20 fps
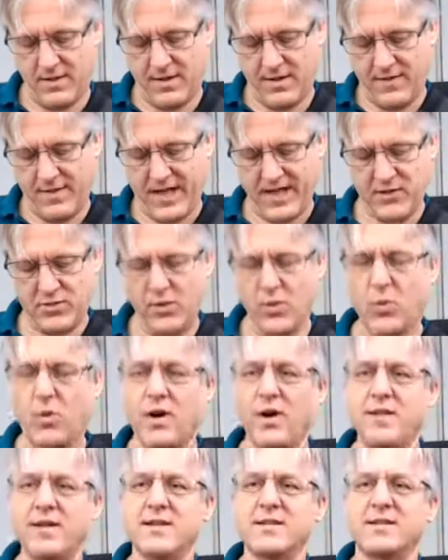That's where one
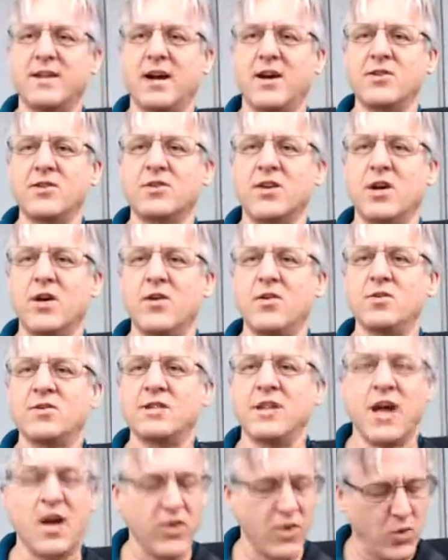of the guitars goes.
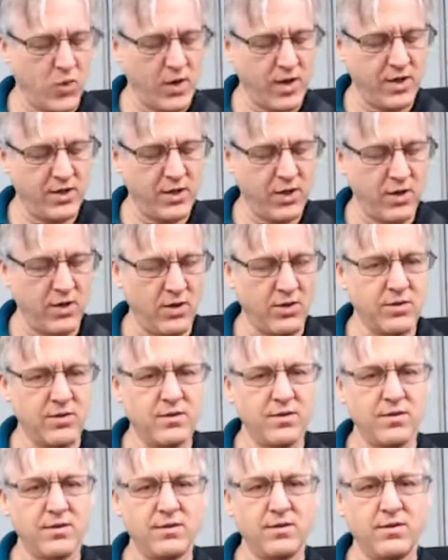The other one goes,
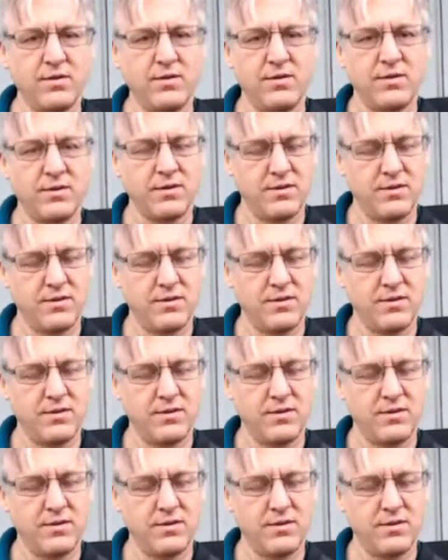all